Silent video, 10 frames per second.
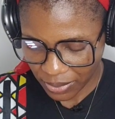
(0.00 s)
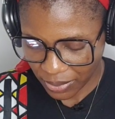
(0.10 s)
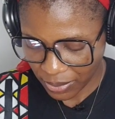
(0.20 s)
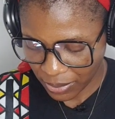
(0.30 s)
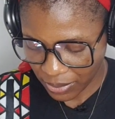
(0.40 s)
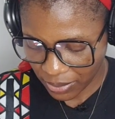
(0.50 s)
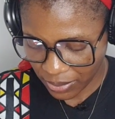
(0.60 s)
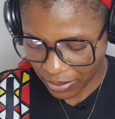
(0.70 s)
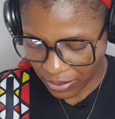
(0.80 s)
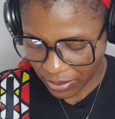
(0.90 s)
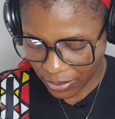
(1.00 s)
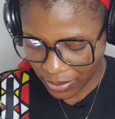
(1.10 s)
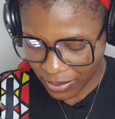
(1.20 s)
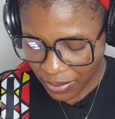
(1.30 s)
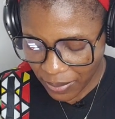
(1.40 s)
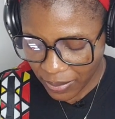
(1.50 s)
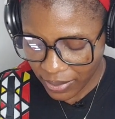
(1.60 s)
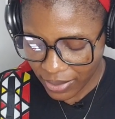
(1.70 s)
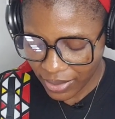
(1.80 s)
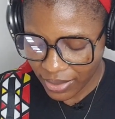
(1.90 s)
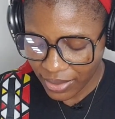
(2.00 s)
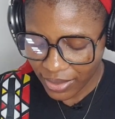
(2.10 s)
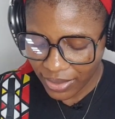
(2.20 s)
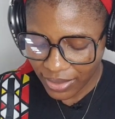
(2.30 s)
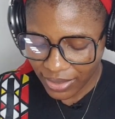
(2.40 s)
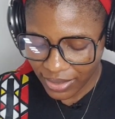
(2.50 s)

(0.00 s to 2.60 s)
(silent)